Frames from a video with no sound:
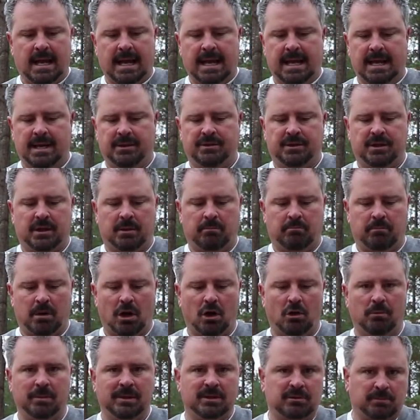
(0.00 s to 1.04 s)
And the
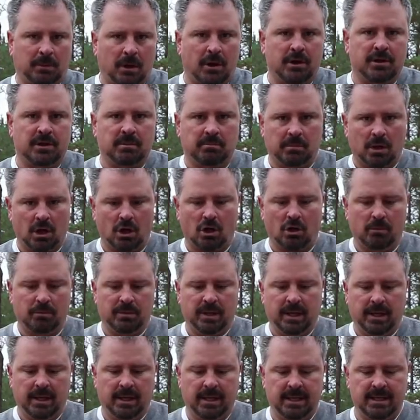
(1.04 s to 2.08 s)
bulbous part of the
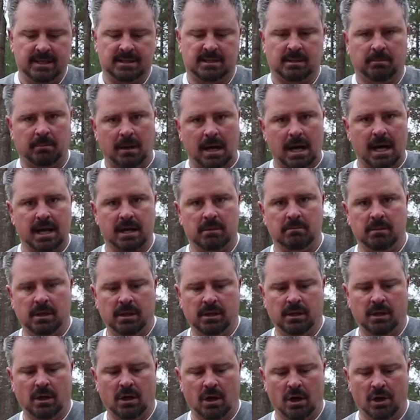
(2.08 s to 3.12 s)
bulb is the bottom
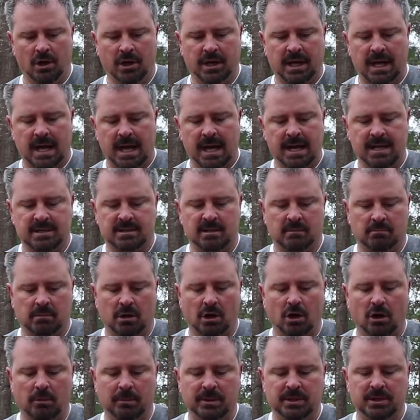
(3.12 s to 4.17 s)
on a hyacinth
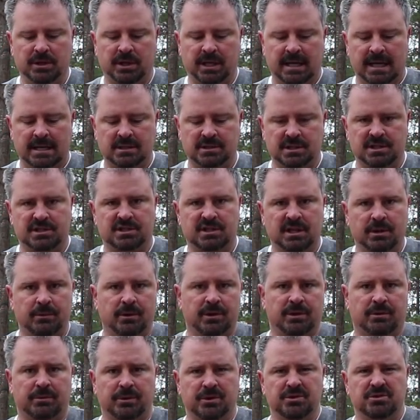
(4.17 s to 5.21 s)
bulb, and you can actually see
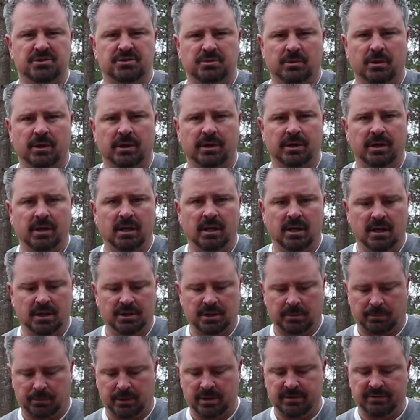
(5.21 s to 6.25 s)
where the roots were
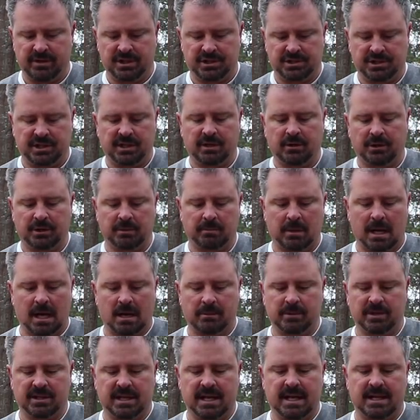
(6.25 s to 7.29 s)
the previous year on the
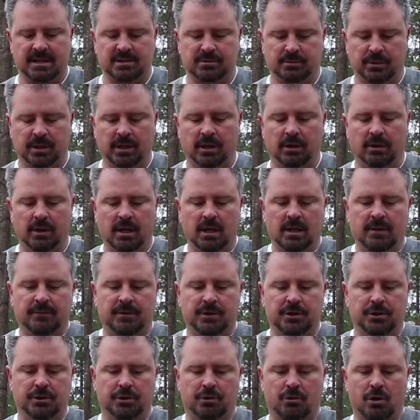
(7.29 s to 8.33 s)
bottom of that as well. The
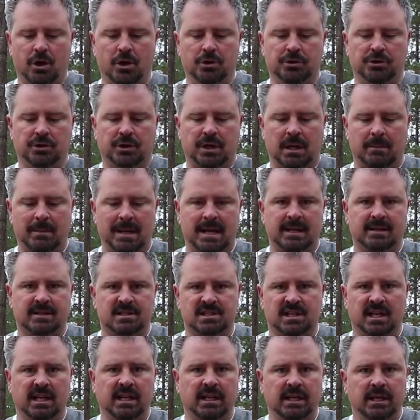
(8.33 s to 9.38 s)
new growth will come out of the
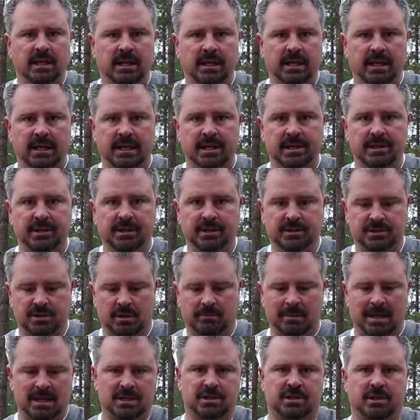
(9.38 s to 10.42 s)
skinny end, so
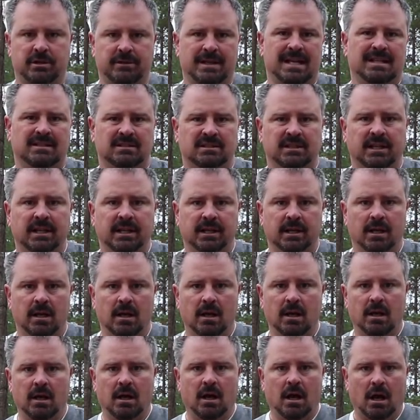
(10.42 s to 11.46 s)
make sure that's sitting
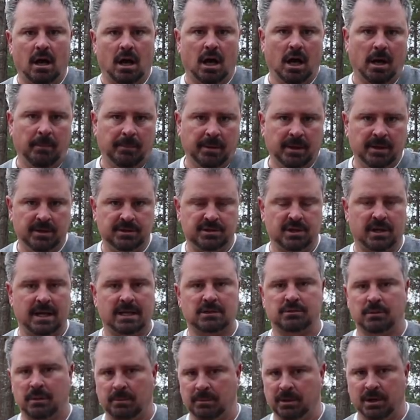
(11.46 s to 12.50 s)
up. So
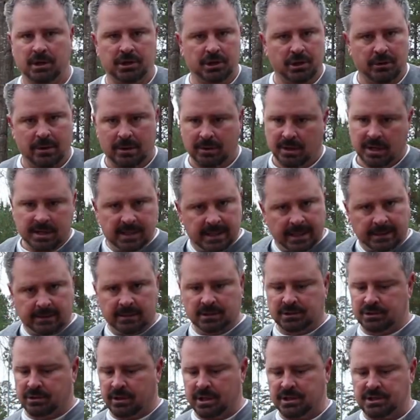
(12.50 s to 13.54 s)
that's what I'm gonna do. I'm gonna dig
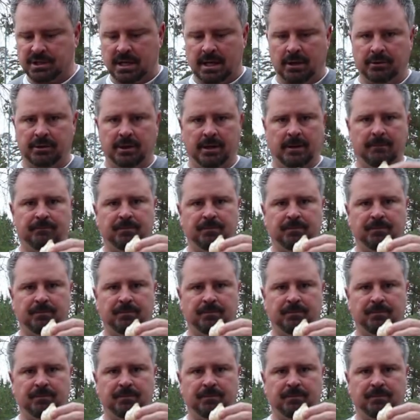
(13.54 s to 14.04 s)
this trench out.